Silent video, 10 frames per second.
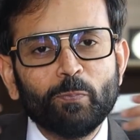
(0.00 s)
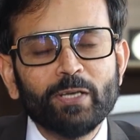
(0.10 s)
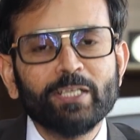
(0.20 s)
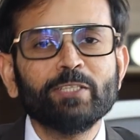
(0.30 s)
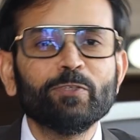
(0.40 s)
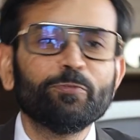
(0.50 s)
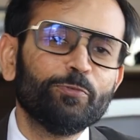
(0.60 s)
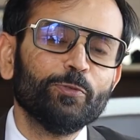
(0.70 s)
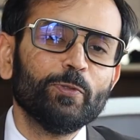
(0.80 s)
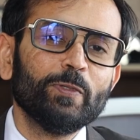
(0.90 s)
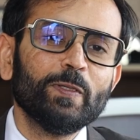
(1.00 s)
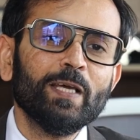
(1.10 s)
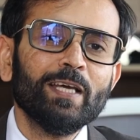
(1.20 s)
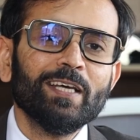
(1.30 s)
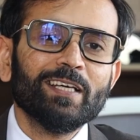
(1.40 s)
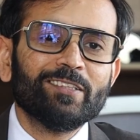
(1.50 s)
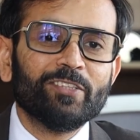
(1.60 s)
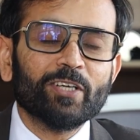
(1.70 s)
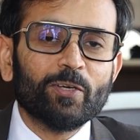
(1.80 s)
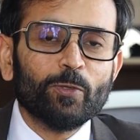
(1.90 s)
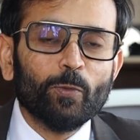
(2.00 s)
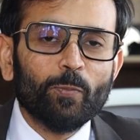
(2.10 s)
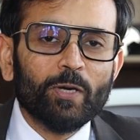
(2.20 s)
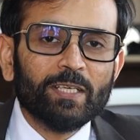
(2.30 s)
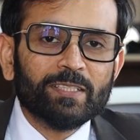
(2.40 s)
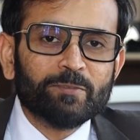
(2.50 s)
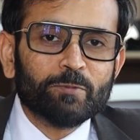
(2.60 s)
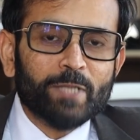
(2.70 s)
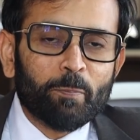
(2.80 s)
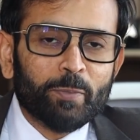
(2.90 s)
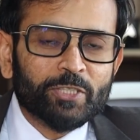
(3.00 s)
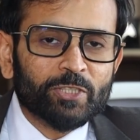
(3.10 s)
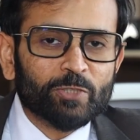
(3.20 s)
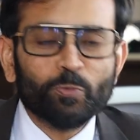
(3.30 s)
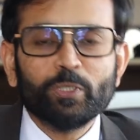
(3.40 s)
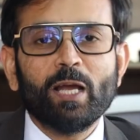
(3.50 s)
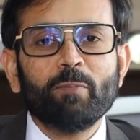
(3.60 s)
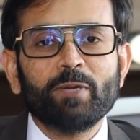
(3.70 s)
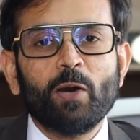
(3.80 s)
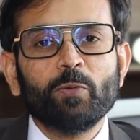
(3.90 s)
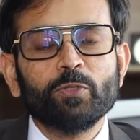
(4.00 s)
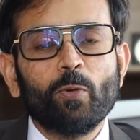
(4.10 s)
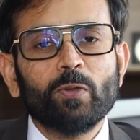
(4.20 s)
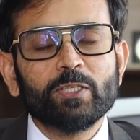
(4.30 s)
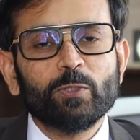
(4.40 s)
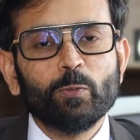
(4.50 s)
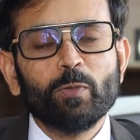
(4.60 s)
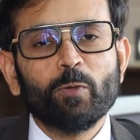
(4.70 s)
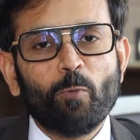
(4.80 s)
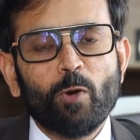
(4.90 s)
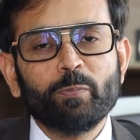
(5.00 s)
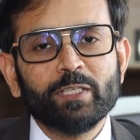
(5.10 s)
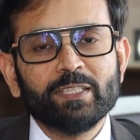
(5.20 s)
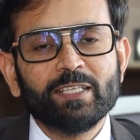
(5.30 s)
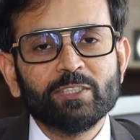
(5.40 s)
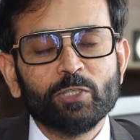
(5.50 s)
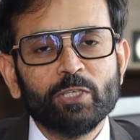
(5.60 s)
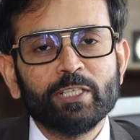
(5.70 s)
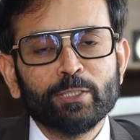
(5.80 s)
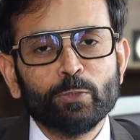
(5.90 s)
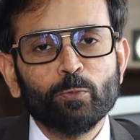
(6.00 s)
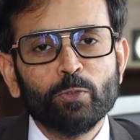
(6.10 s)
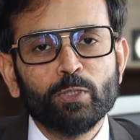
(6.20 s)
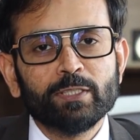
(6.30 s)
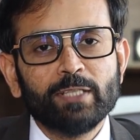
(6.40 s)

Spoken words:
burning the fuel, the global temperatures would come down, all the global warming that is hurting the world,